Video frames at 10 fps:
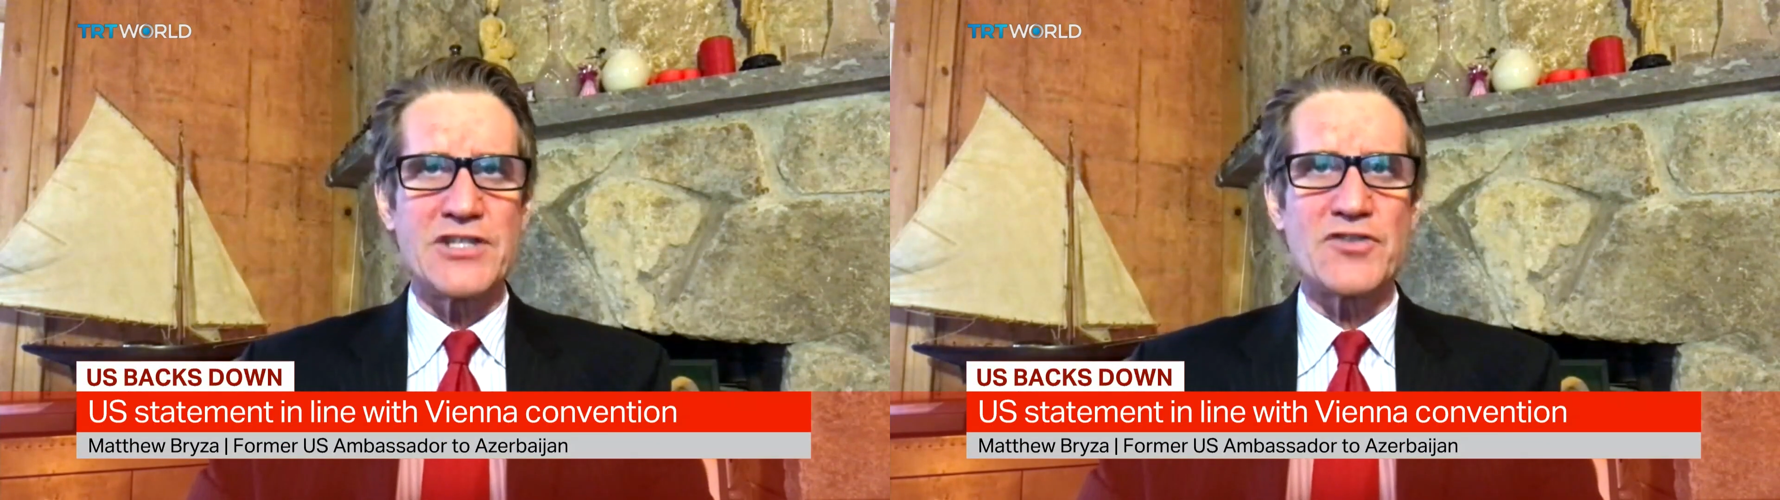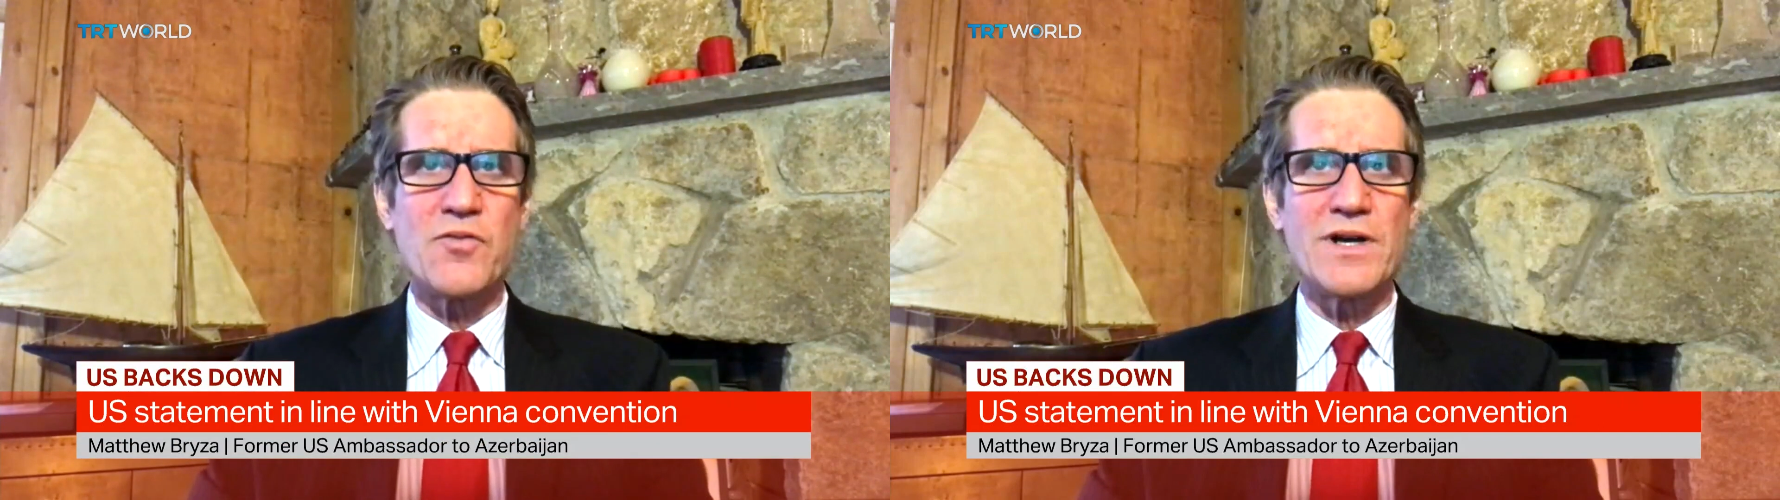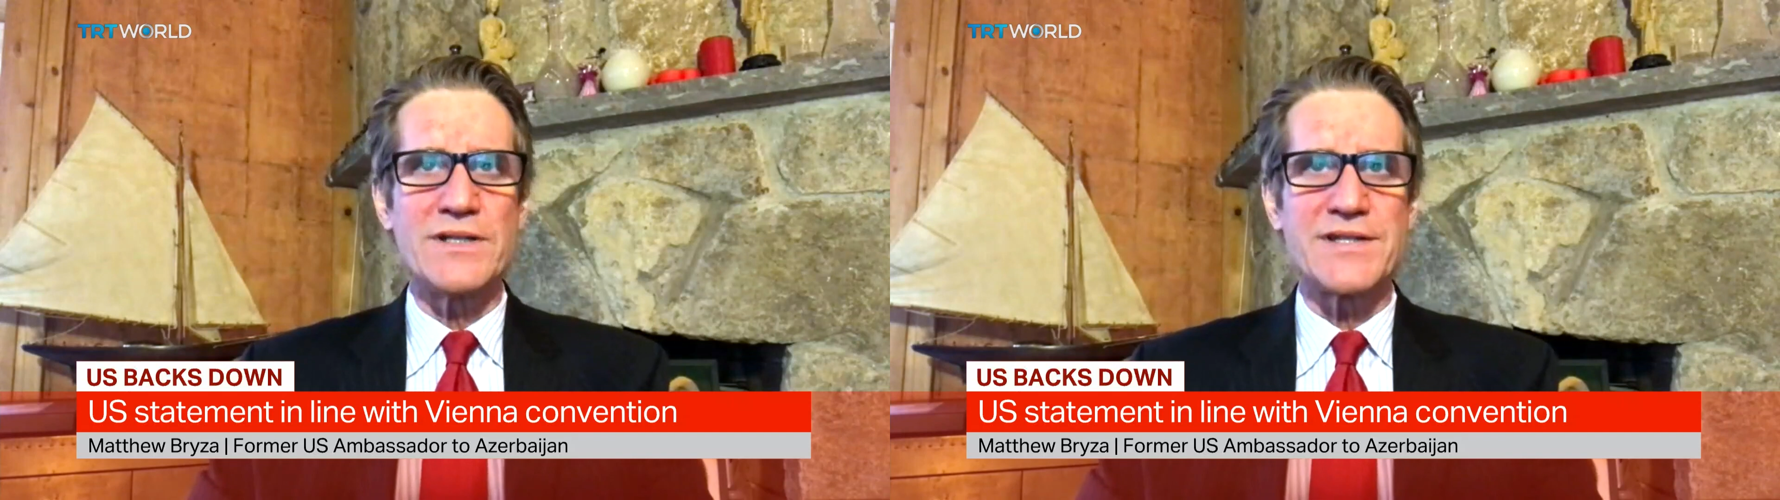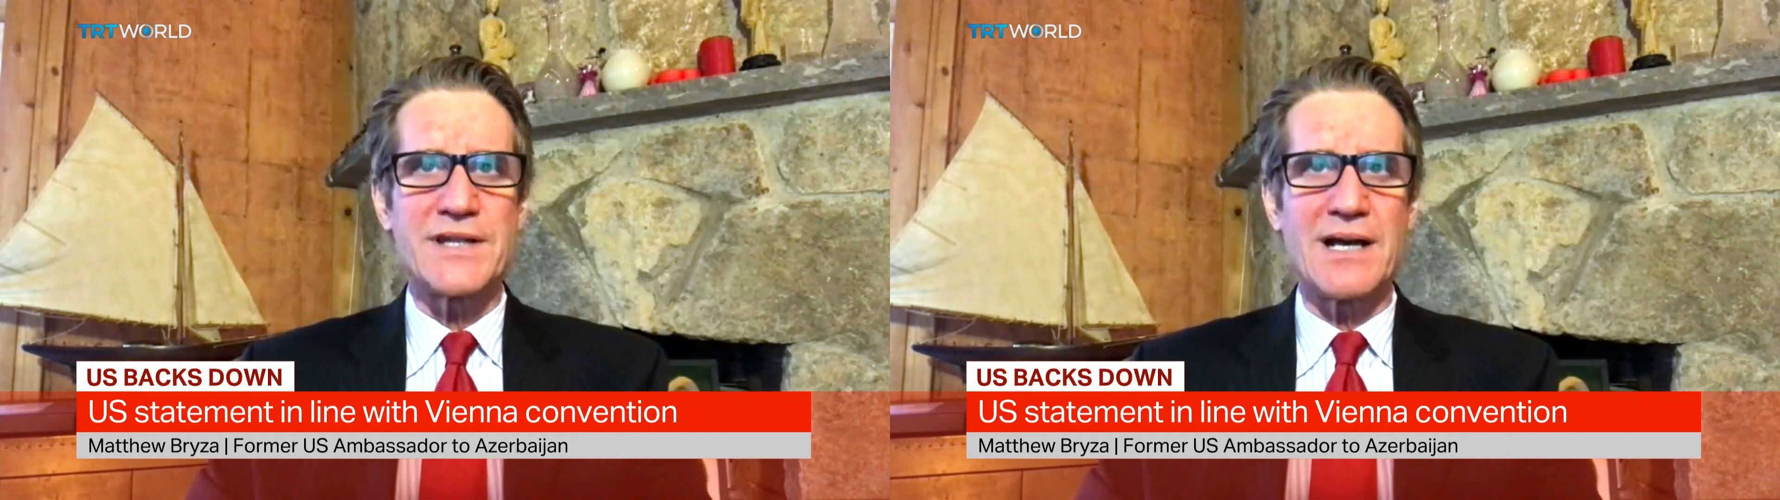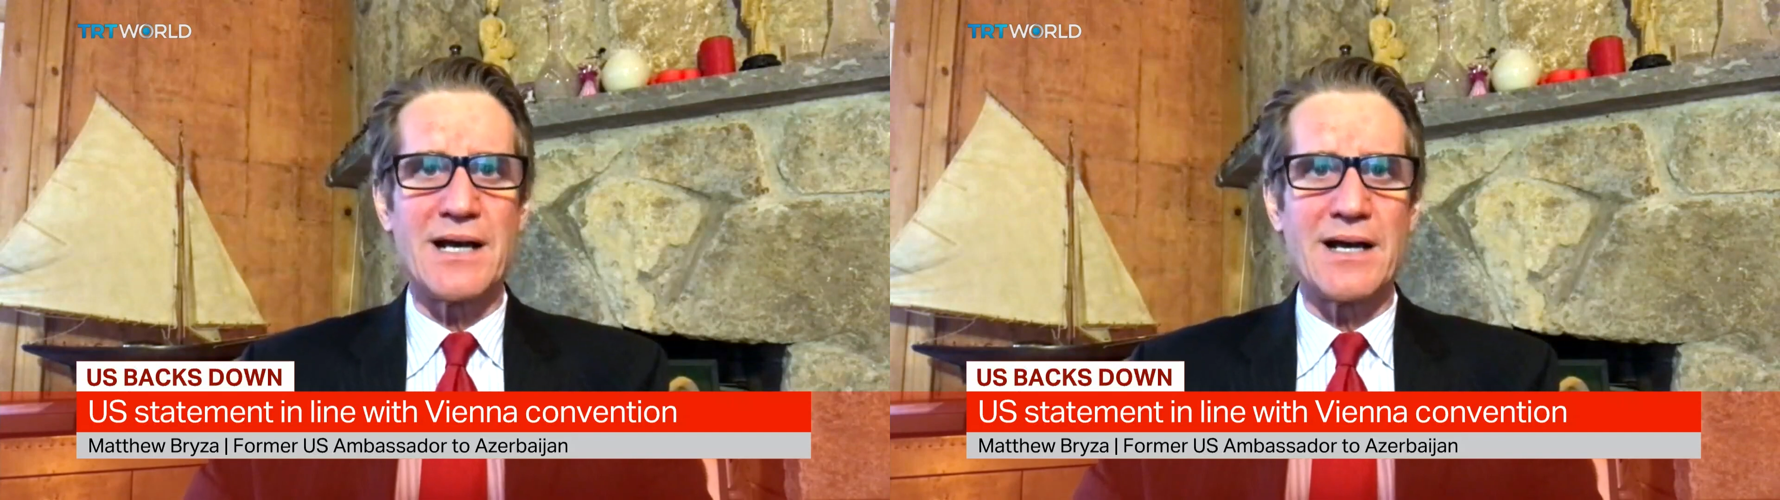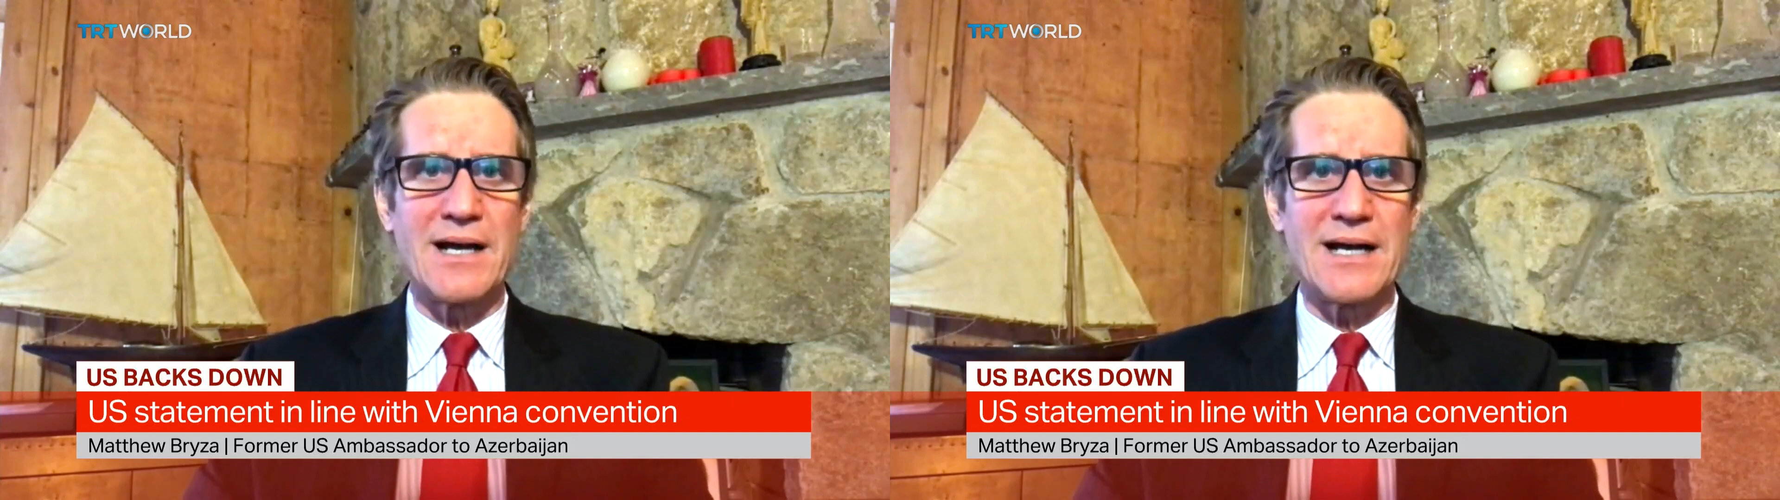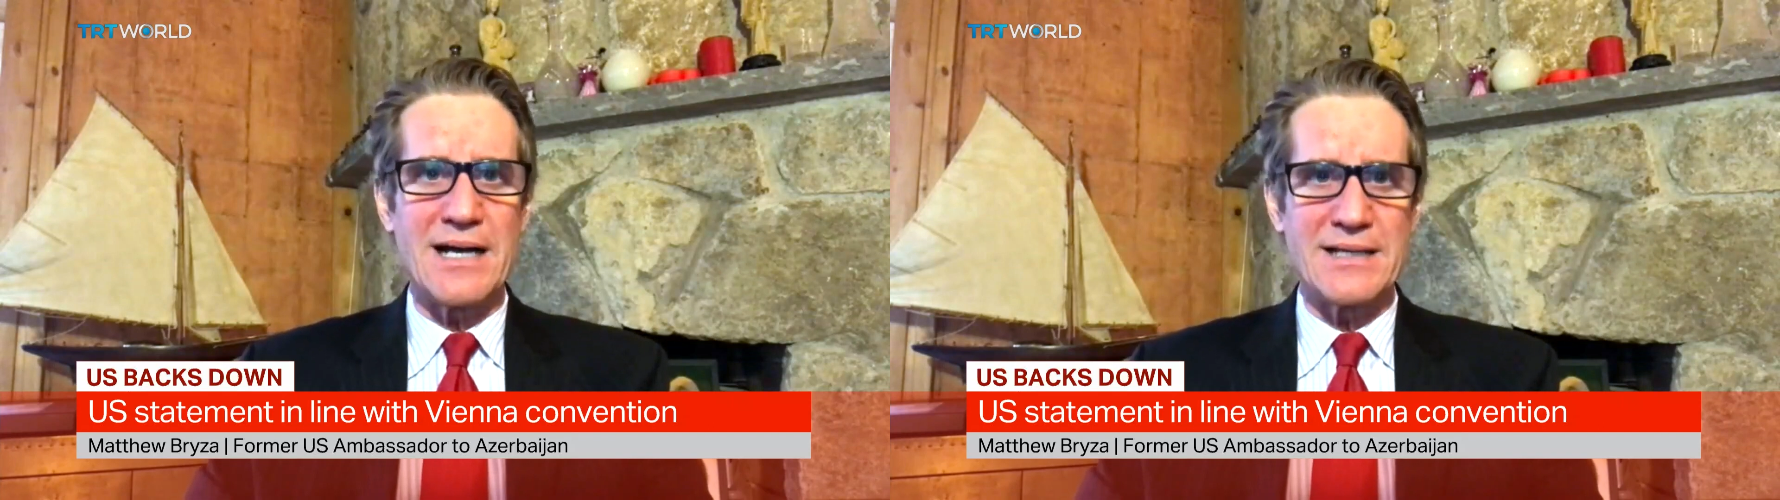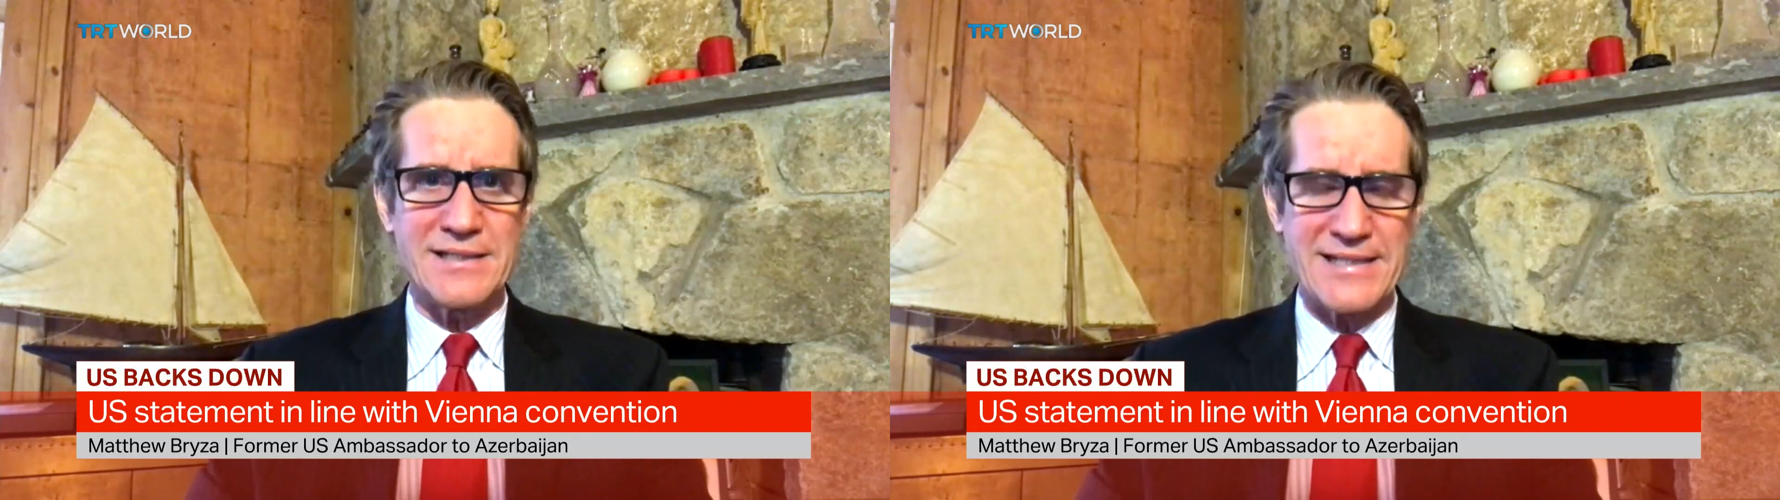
this was a